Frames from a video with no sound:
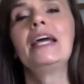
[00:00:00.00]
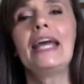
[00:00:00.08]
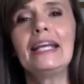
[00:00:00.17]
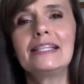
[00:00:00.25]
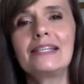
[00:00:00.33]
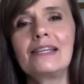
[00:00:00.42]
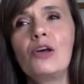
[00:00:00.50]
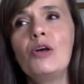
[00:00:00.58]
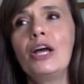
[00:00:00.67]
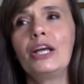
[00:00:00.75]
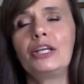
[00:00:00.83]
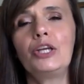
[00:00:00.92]
It's,
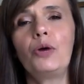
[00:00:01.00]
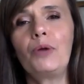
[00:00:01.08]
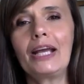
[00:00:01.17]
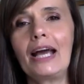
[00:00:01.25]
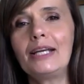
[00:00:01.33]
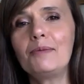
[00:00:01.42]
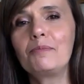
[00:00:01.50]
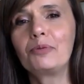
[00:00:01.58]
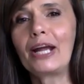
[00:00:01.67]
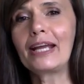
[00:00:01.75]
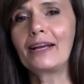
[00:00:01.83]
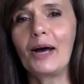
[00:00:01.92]
you know, we kind of
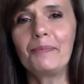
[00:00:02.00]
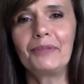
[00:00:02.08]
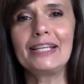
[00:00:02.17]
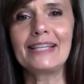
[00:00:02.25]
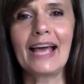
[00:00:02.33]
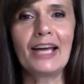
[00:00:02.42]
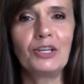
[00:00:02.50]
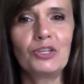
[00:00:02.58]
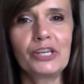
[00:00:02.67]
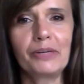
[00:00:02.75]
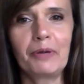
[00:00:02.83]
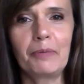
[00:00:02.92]
break up these
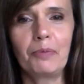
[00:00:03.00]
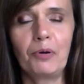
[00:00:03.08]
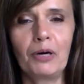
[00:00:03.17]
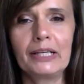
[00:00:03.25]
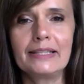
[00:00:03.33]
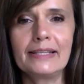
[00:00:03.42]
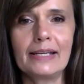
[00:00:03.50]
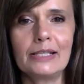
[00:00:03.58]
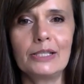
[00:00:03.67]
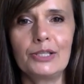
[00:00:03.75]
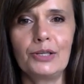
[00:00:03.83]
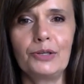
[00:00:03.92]
energy reports
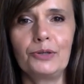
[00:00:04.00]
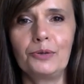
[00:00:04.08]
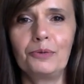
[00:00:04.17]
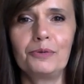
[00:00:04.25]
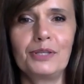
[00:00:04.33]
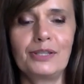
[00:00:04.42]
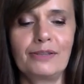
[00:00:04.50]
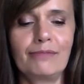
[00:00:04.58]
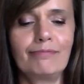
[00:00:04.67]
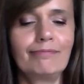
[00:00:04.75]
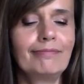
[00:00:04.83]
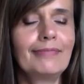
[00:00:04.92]
into,
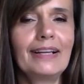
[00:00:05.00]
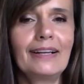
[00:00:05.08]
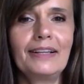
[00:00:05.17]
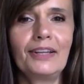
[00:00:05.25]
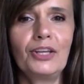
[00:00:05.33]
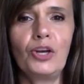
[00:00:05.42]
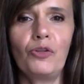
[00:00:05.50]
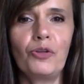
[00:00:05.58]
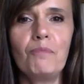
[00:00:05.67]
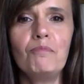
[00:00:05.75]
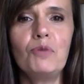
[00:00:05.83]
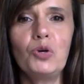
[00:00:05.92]
you know, the
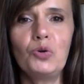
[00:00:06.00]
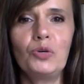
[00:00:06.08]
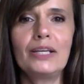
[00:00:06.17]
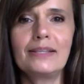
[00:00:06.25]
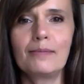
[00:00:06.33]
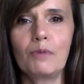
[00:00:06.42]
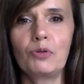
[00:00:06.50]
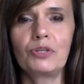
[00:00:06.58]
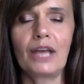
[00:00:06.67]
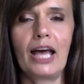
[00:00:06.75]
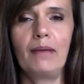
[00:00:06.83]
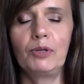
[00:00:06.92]
moon is the most
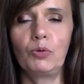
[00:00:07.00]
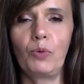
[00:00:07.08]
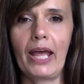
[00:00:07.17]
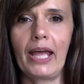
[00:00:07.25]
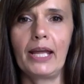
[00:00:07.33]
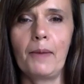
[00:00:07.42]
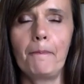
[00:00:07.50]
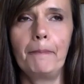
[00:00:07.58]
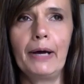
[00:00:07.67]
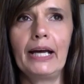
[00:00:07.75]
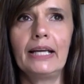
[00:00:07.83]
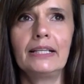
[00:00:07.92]
common way,
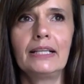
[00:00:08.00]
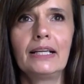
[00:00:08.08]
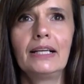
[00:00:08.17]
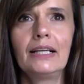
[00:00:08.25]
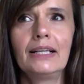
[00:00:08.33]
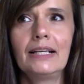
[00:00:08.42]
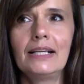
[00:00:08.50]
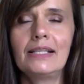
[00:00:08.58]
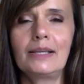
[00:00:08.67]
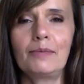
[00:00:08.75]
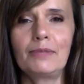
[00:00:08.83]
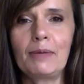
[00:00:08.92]
but
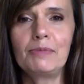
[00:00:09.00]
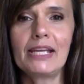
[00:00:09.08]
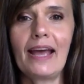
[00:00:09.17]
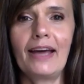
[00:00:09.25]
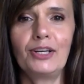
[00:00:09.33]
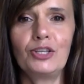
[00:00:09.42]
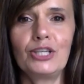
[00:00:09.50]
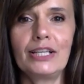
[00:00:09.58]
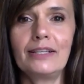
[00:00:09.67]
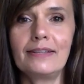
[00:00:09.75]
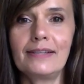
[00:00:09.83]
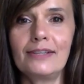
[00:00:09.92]
sometimes the energy
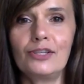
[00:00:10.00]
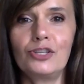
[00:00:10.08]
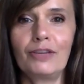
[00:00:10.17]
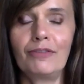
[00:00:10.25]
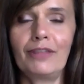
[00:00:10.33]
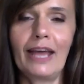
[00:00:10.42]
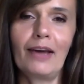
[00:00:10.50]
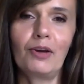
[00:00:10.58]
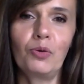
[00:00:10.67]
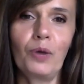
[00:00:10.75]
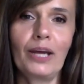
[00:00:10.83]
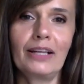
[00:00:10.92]
doesn't shift that
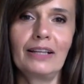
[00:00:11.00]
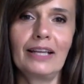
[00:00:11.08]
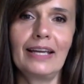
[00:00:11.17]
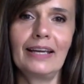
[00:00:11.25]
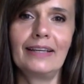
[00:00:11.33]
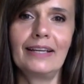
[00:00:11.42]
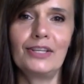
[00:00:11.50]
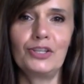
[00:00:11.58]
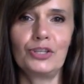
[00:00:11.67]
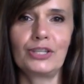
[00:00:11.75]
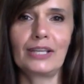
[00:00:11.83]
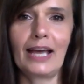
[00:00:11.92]
quickly, and it
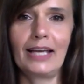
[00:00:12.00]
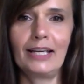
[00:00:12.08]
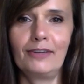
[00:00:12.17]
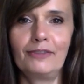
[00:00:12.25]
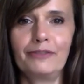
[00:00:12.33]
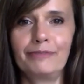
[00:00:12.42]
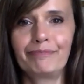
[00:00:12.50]
just kind of,